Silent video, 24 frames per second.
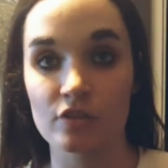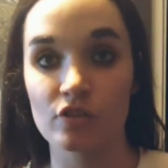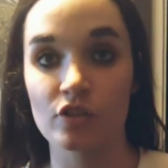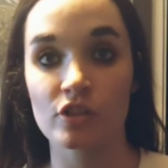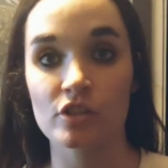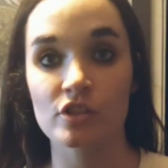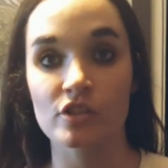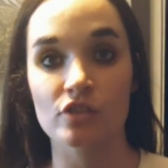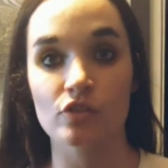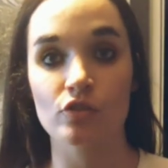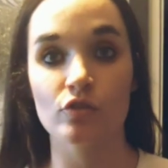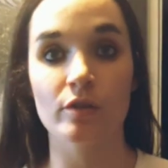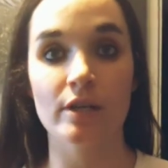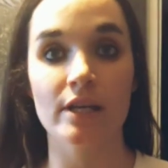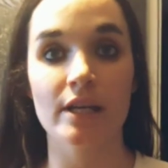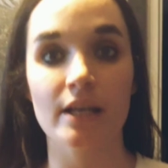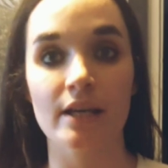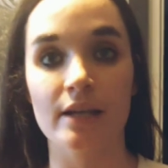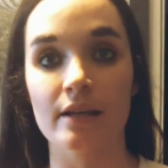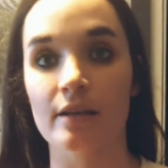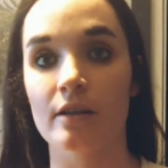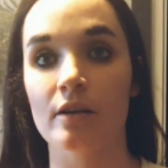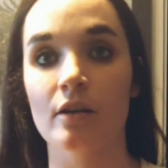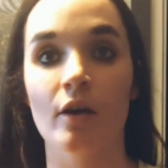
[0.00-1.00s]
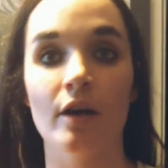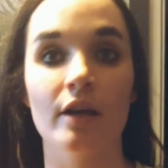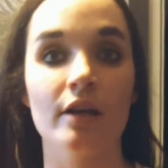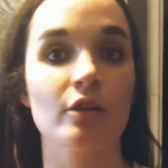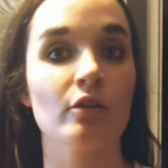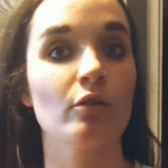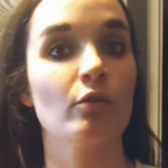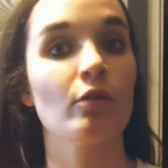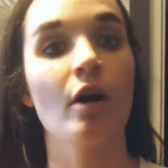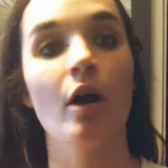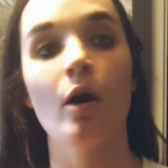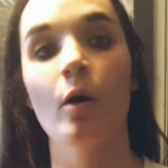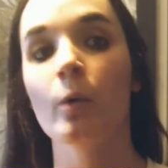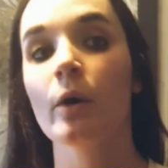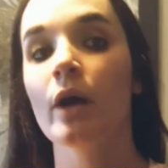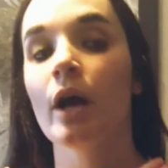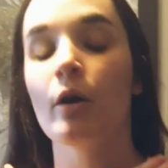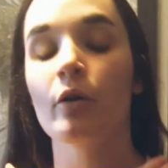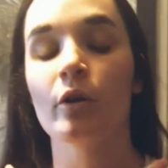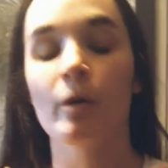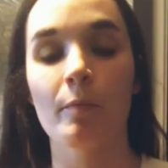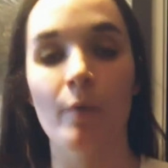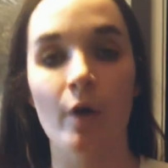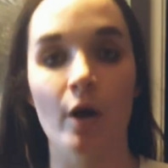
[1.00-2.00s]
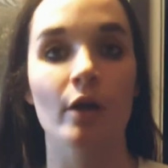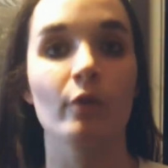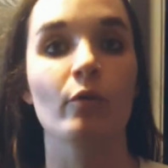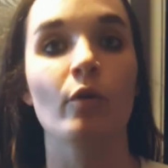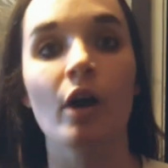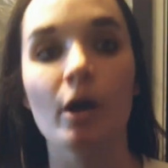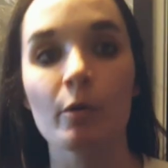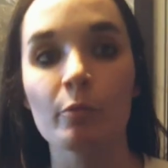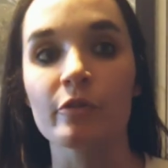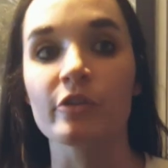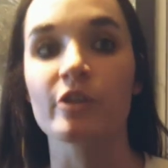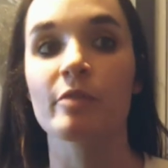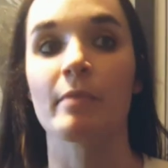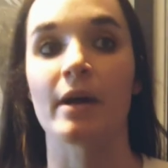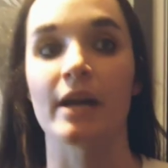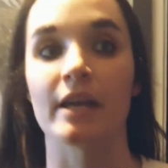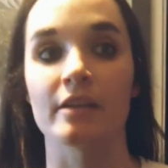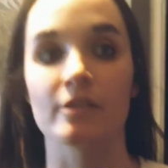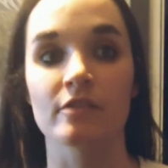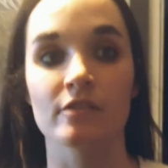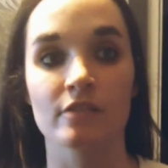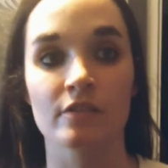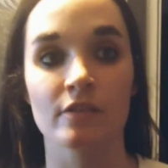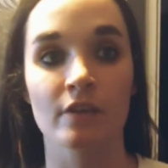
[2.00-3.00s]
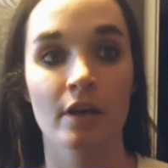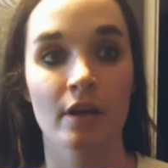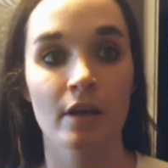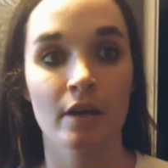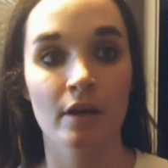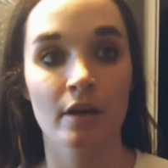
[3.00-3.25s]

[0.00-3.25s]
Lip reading: Just treat it like you're going out on a bike ride with your mates.